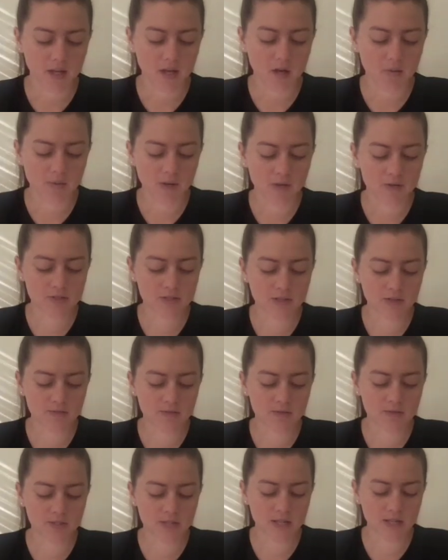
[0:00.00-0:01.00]
About
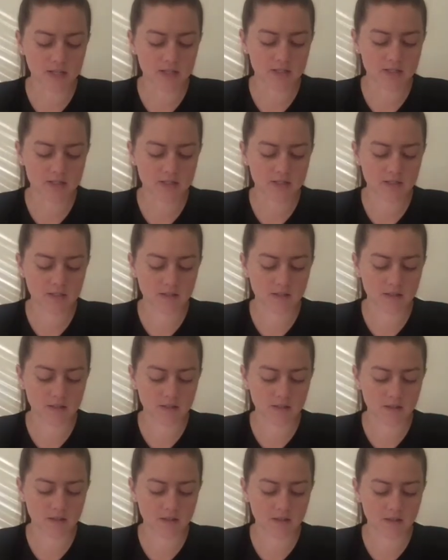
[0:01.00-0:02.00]
several days,
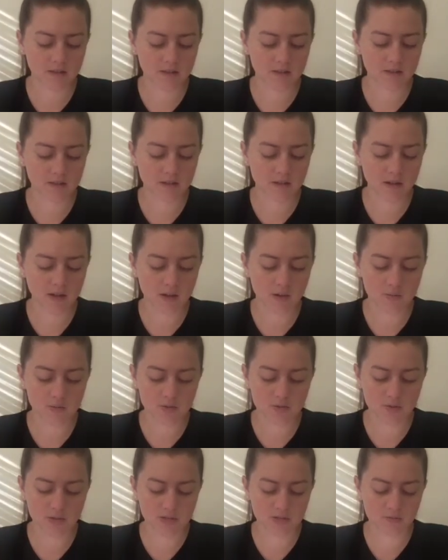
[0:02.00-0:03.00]
I was
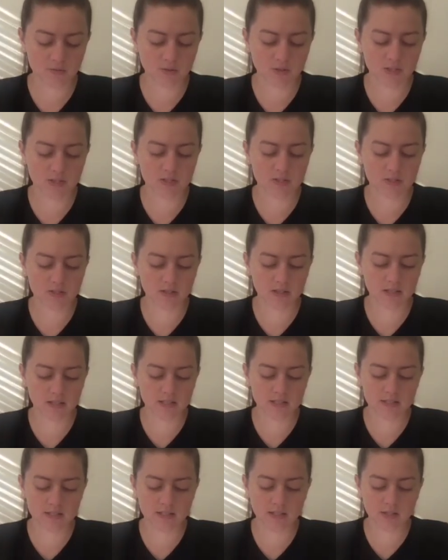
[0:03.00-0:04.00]
transported to the
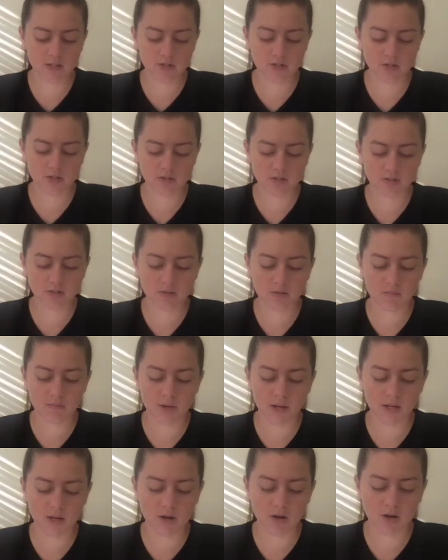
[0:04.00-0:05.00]
Clint station
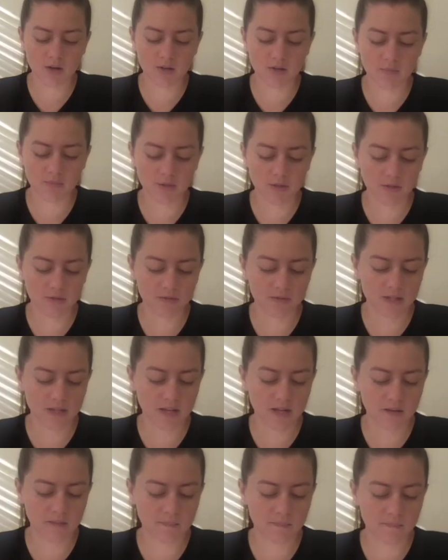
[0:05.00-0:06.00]
by car in the middle of the
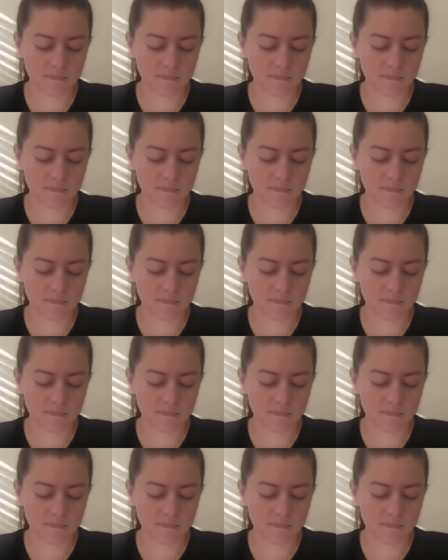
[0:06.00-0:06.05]
night.